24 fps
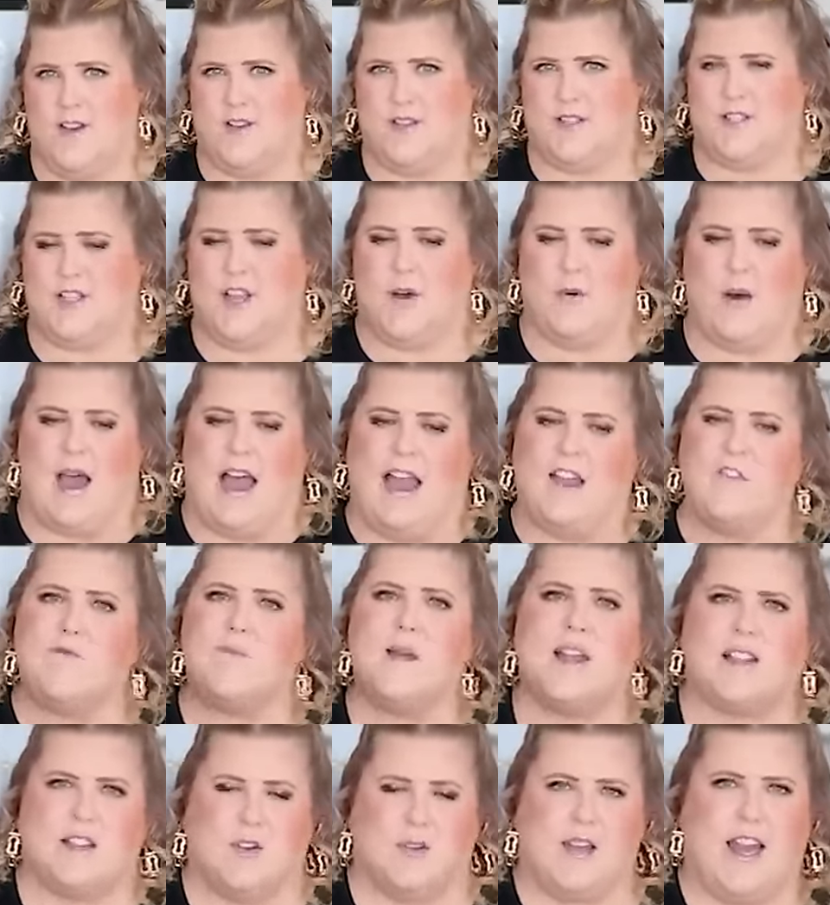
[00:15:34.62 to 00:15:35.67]
So I've
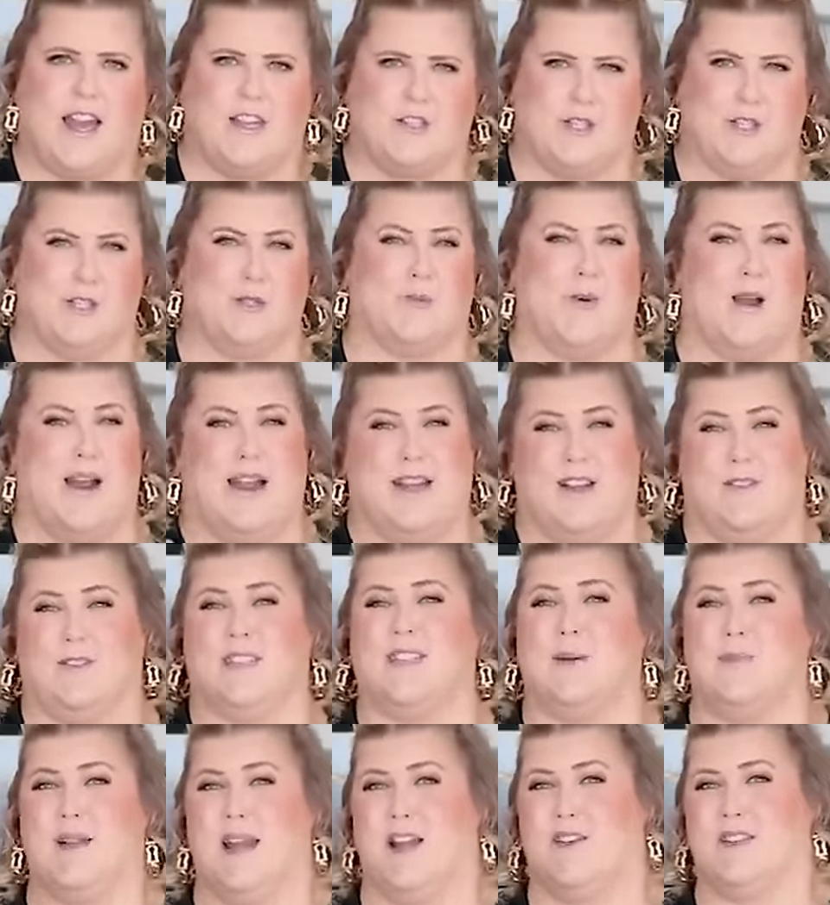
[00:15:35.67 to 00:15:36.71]
been locations where I know
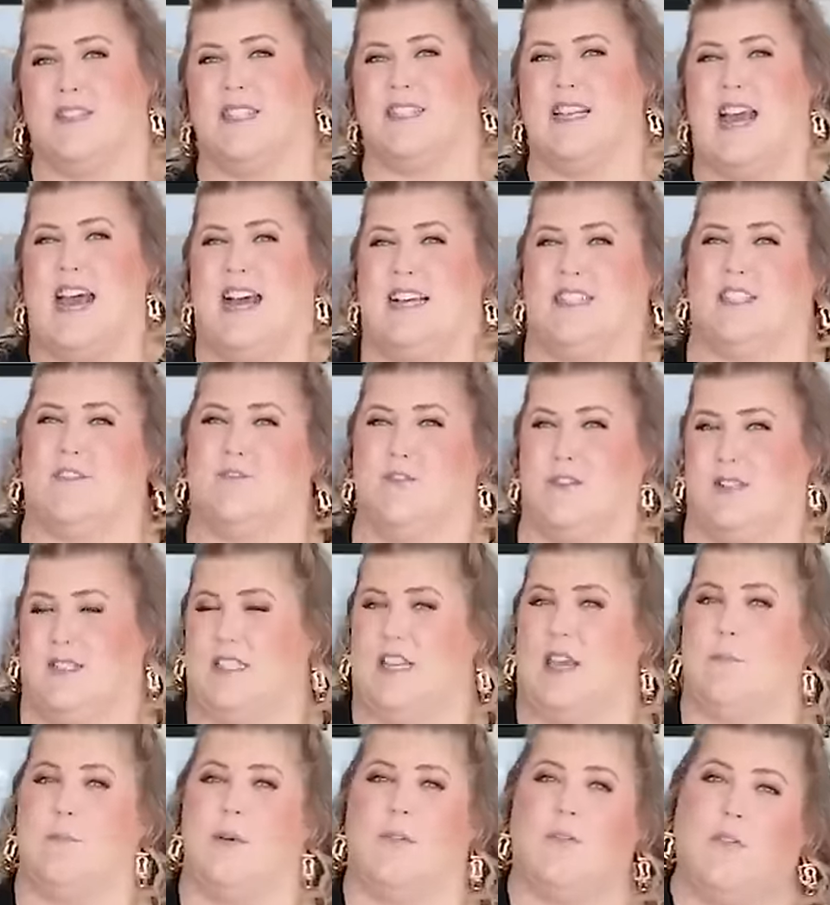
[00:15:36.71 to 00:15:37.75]
somebody else has asked for a
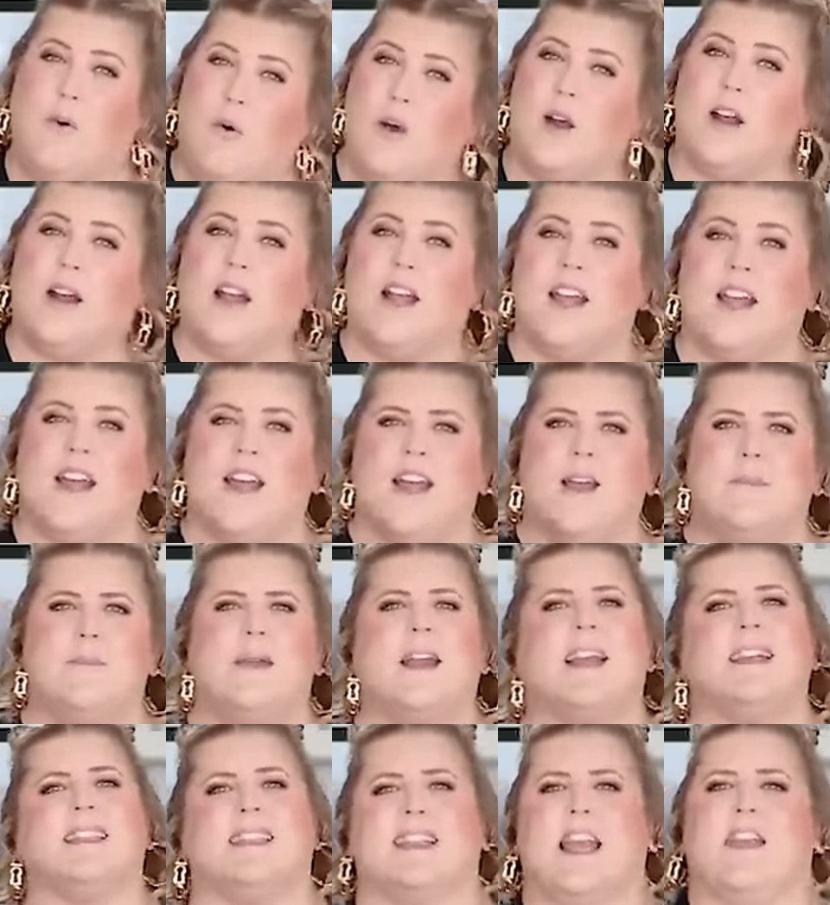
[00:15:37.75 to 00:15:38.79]
seat before
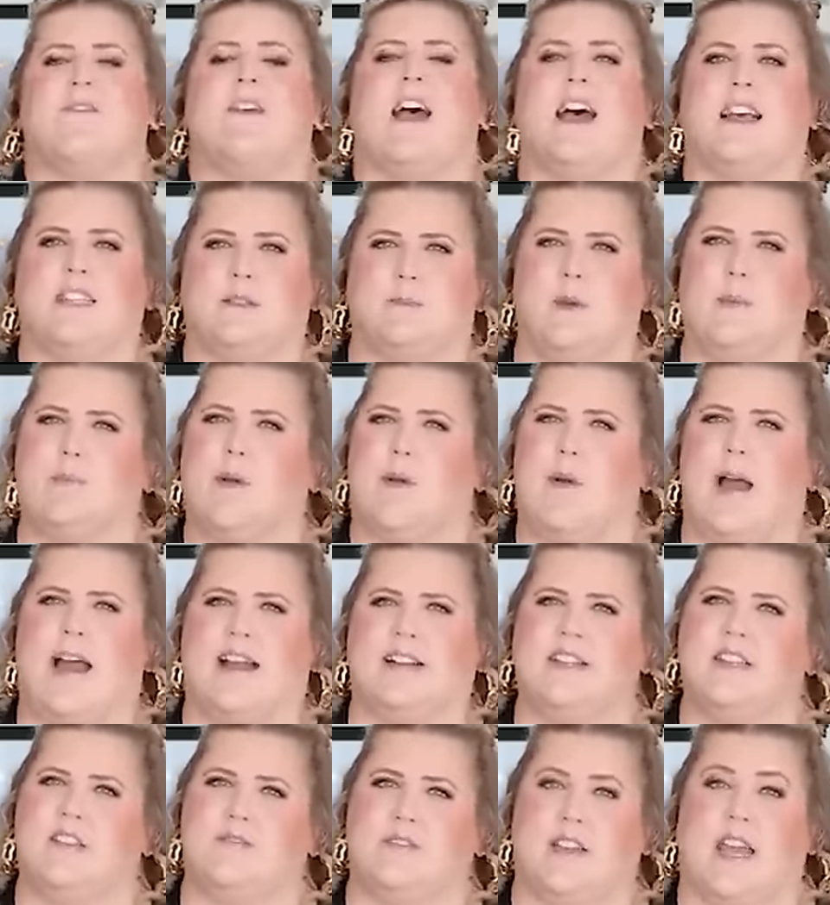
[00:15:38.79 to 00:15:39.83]
because they've asked me
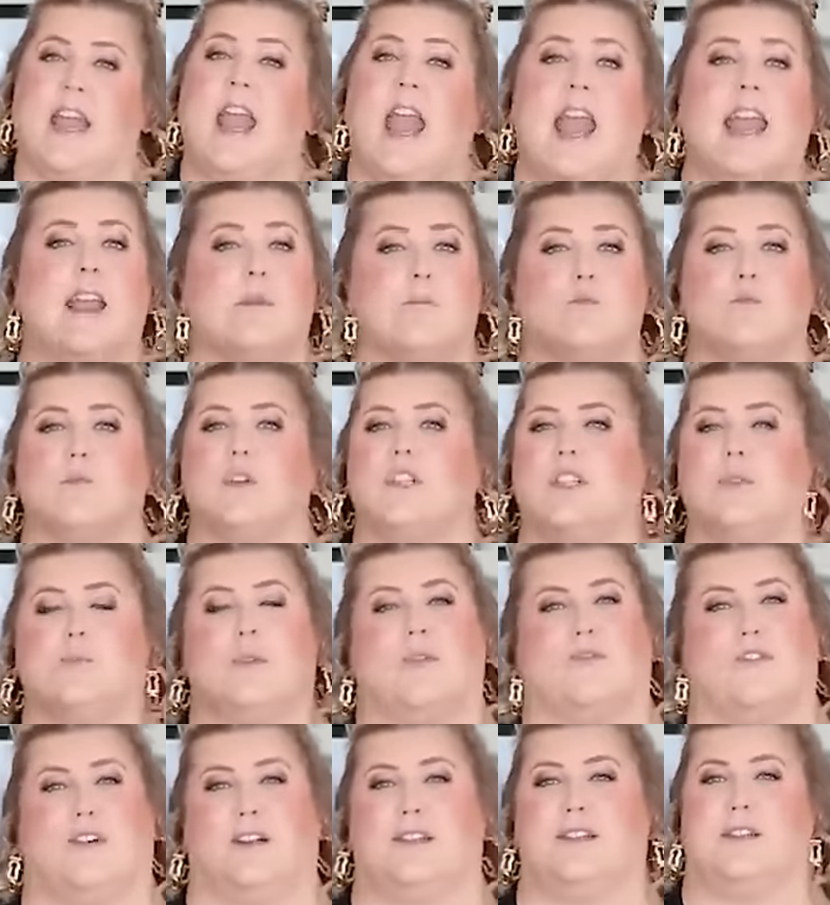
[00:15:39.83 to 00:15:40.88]
proactively, hey, would you
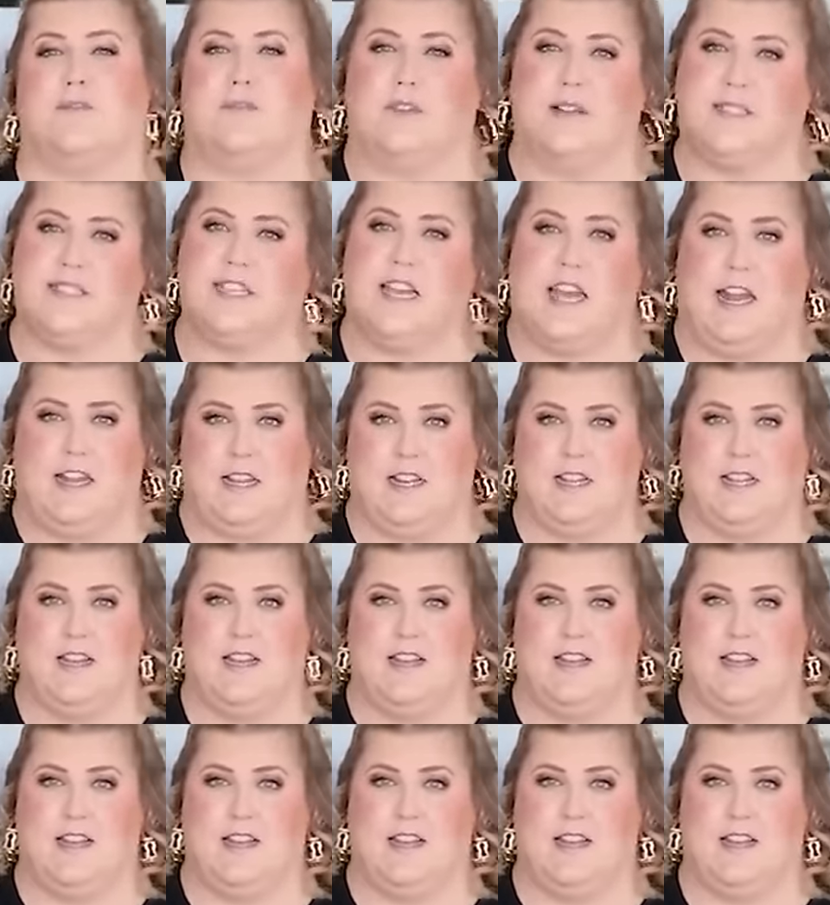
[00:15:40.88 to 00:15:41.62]
prefer a different seat?